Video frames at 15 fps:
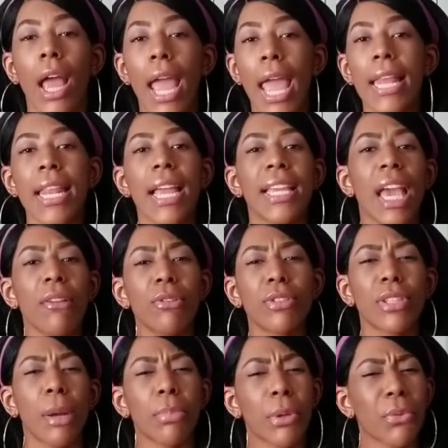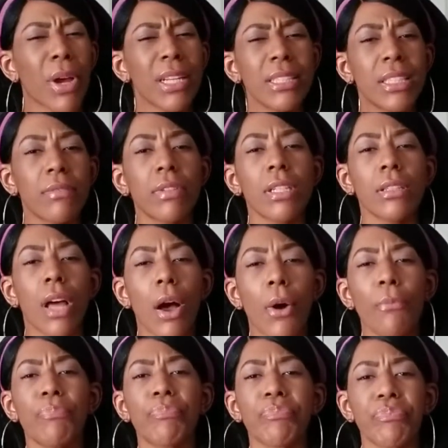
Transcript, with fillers: and they gave you something relatively low